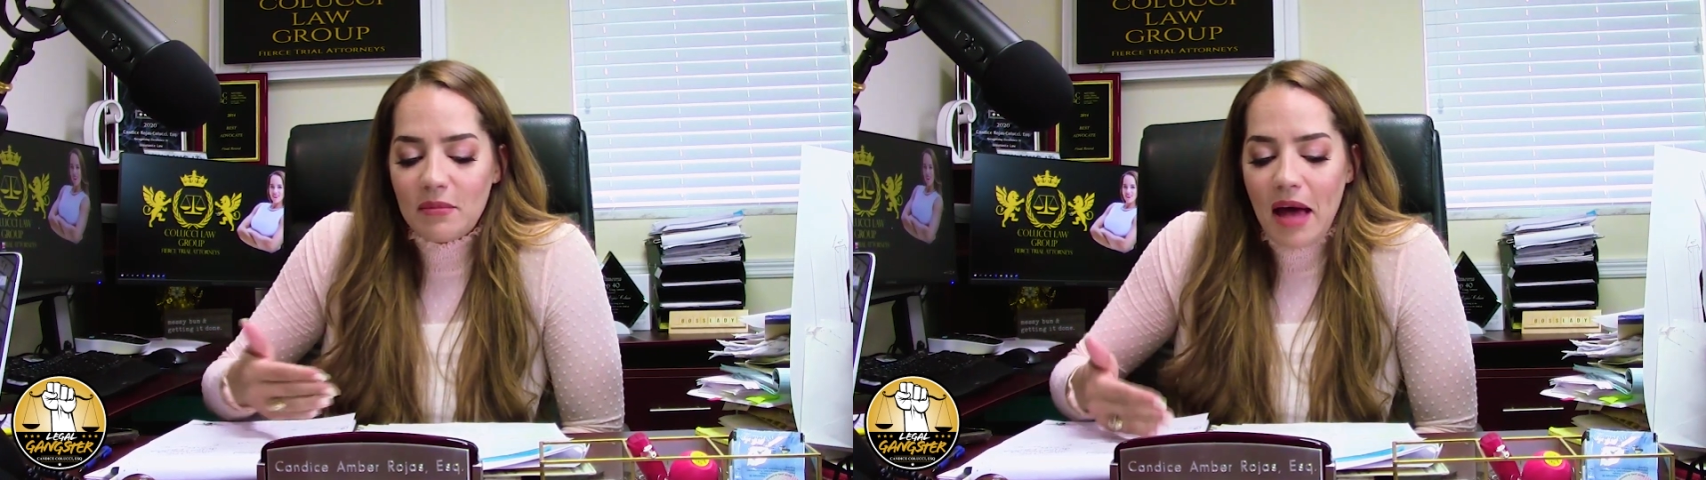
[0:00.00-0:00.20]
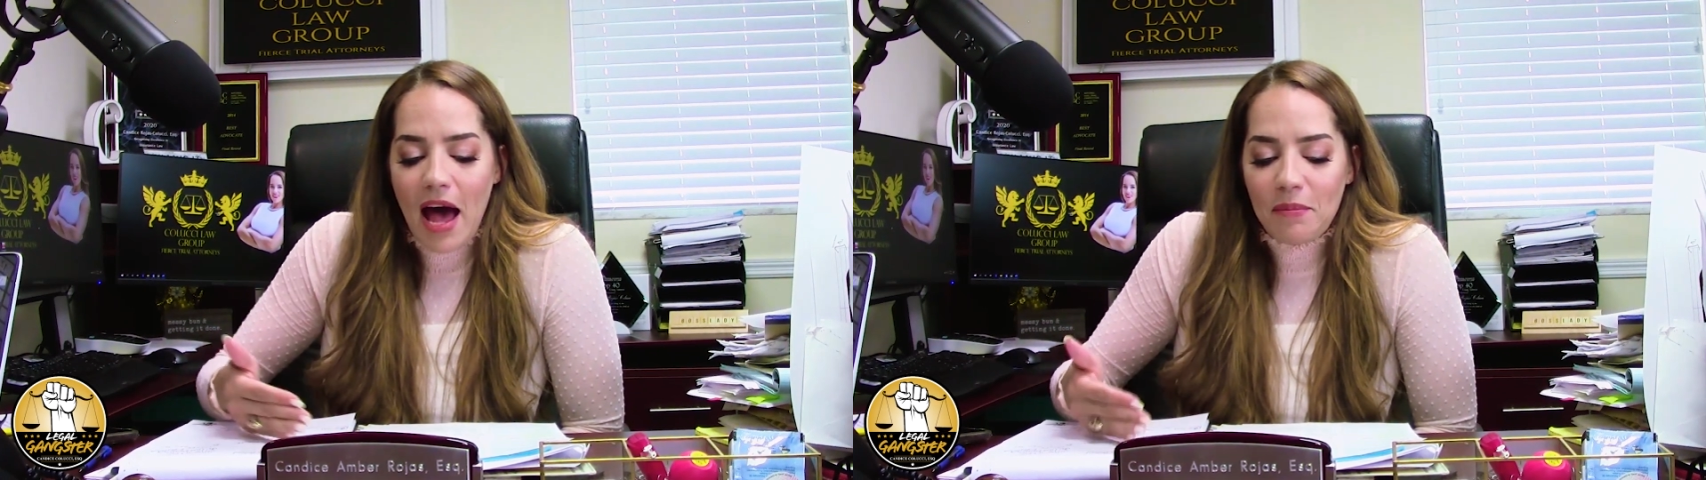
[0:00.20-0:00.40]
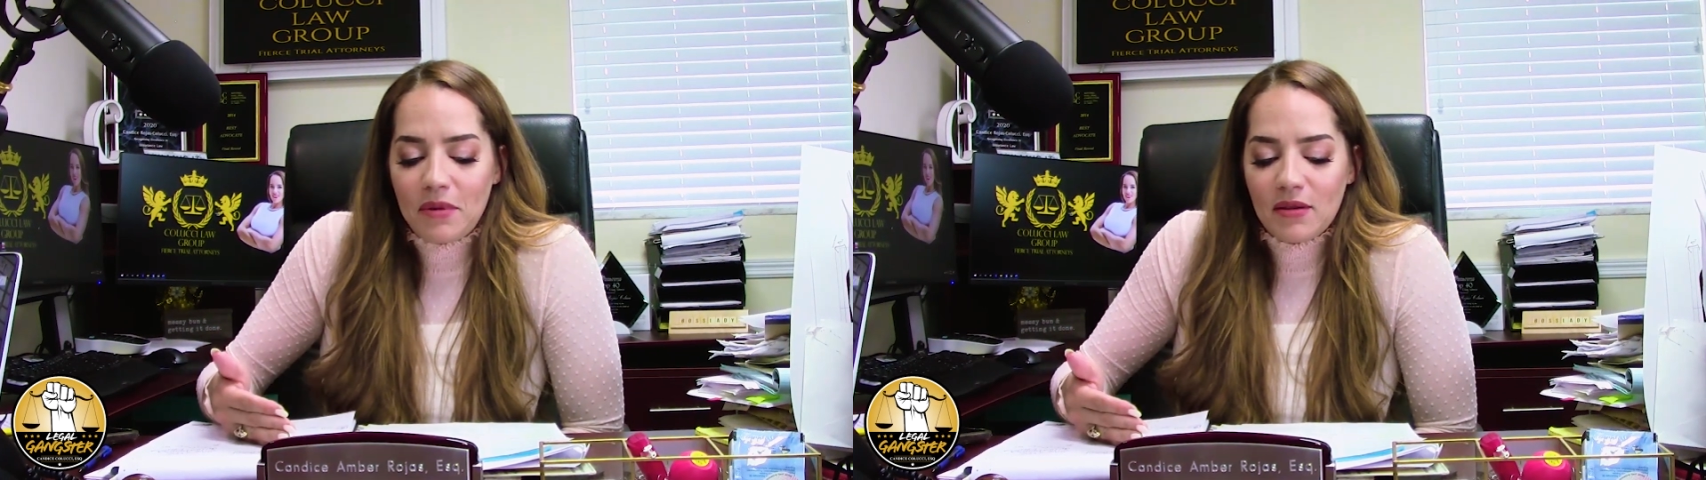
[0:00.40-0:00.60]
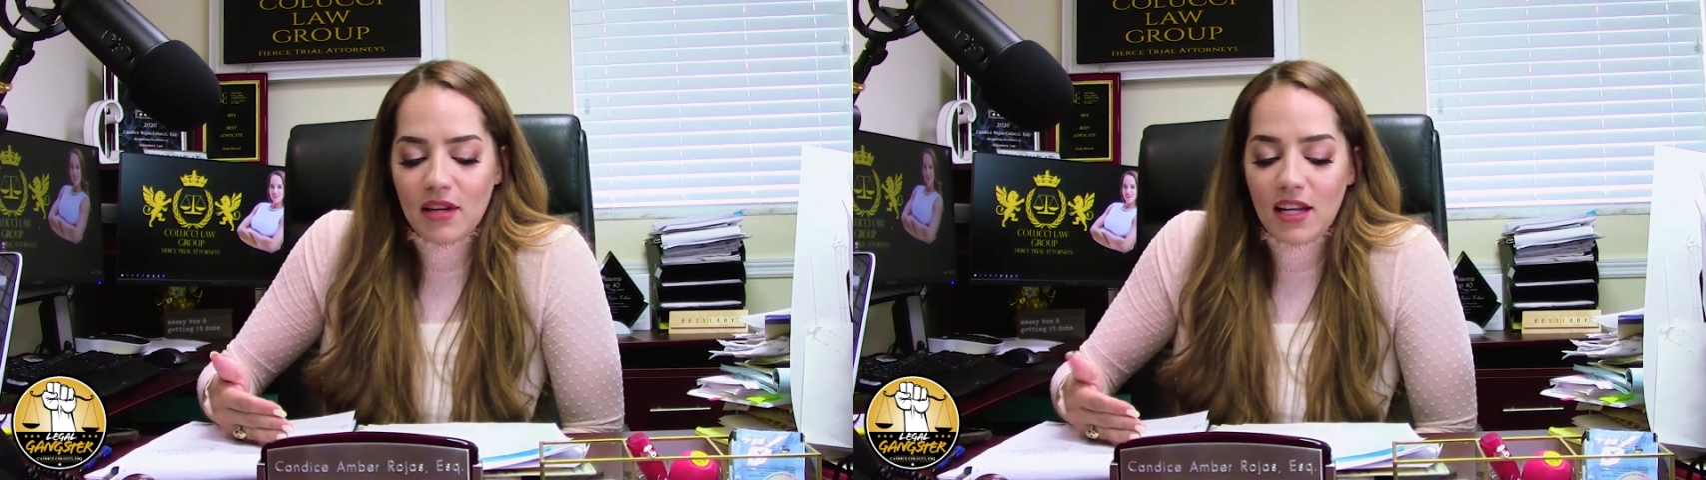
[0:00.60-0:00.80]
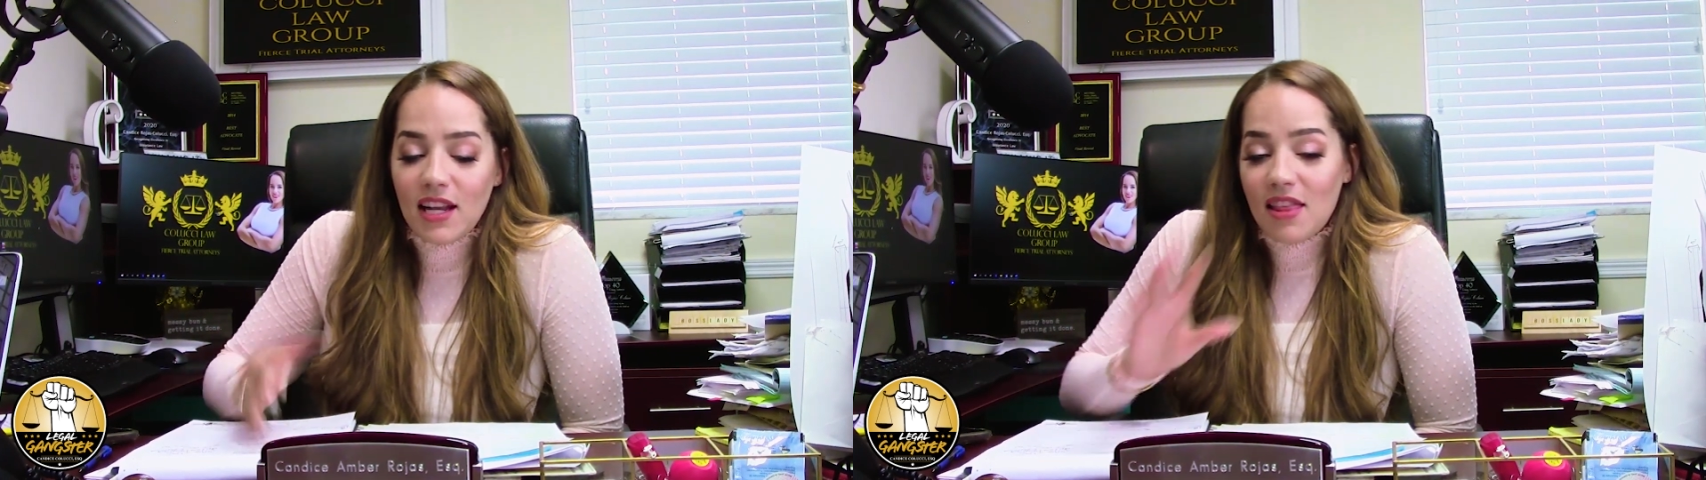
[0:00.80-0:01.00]

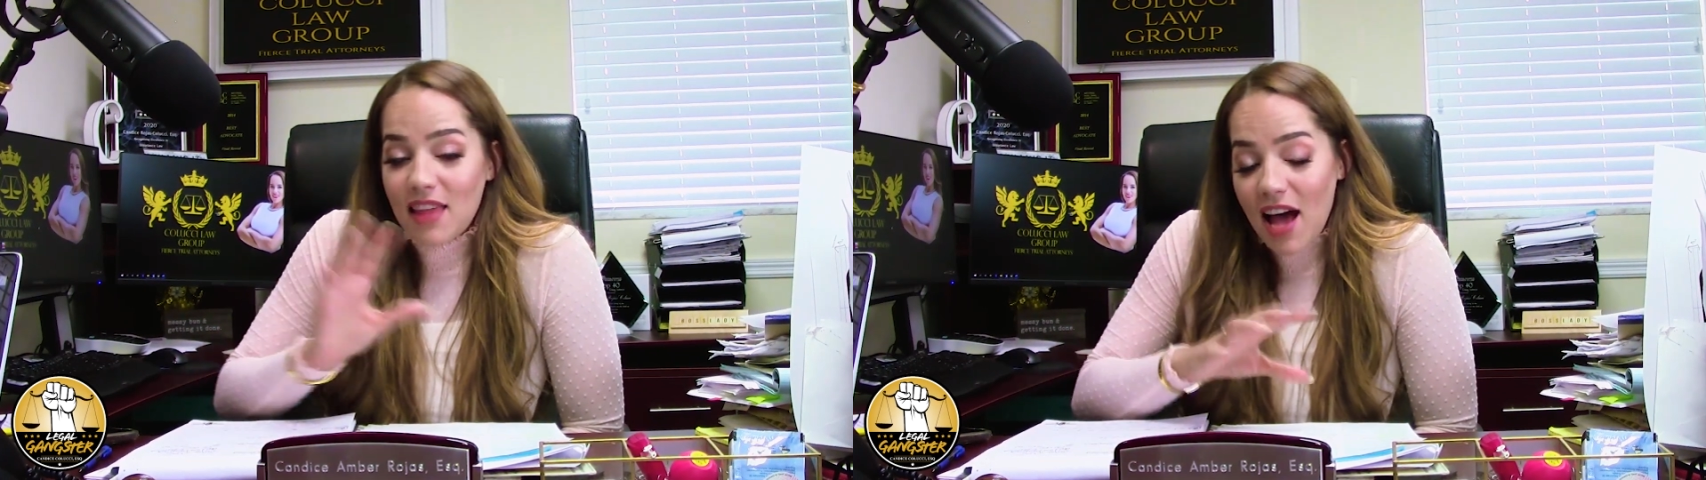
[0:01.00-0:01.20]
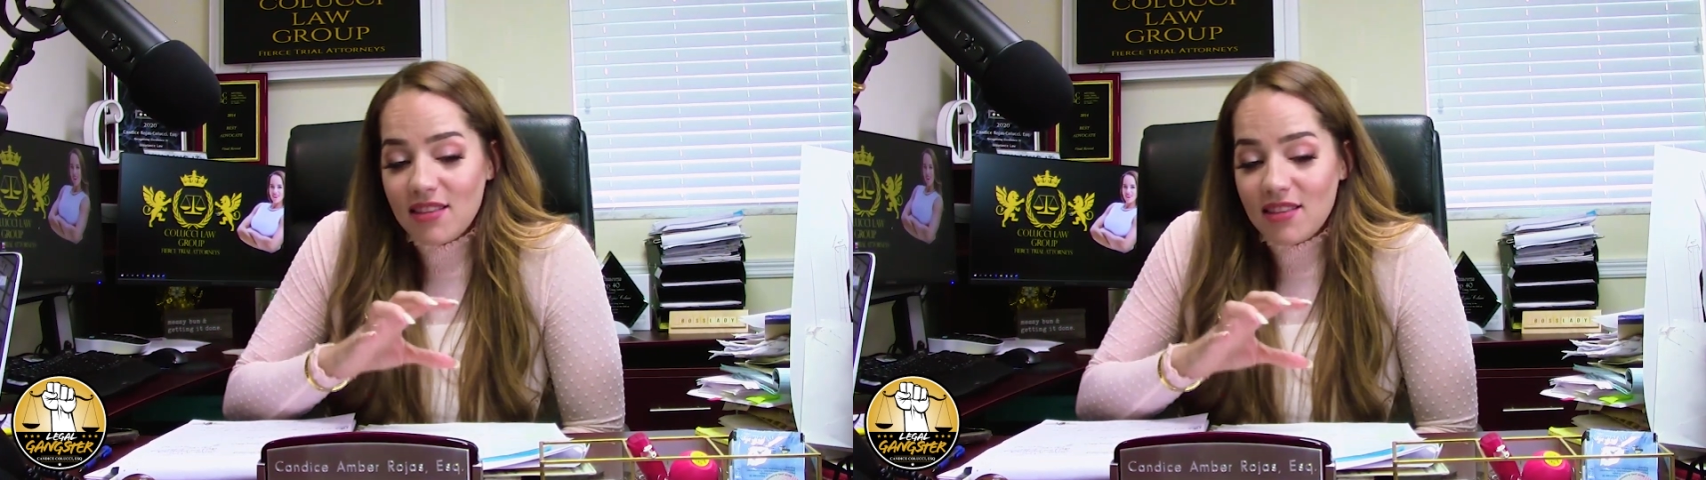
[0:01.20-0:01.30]
happening in that